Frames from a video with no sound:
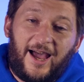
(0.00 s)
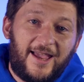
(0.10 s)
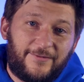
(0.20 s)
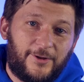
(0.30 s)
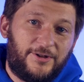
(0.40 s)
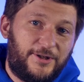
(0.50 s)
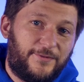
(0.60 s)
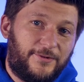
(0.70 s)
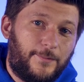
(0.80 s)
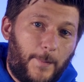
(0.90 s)
I have not
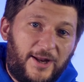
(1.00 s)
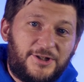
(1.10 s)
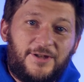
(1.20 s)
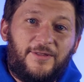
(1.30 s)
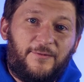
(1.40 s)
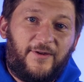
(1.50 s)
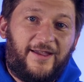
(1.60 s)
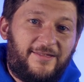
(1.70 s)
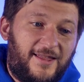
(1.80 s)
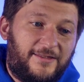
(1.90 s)
even mentioned the
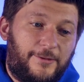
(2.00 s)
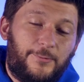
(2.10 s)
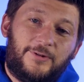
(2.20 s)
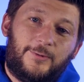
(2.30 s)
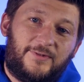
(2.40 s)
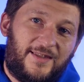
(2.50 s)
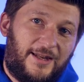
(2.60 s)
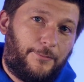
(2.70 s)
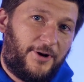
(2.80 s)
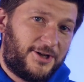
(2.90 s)
fact that the reduced
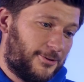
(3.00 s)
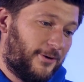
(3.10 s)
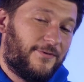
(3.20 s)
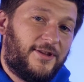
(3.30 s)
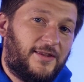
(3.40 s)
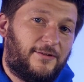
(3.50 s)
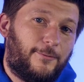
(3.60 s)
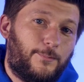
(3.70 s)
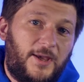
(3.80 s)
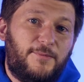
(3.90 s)
static pressure of these
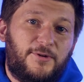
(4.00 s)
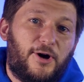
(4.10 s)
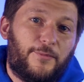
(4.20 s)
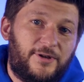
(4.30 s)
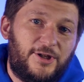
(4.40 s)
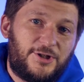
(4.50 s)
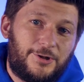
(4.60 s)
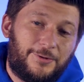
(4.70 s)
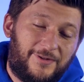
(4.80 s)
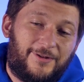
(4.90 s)
may become an
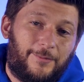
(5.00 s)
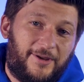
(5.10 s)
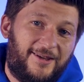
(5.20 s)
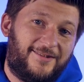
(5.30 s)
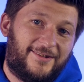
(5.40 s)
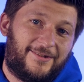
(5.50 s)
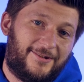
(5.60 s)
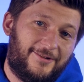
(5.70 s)
issue in some cases.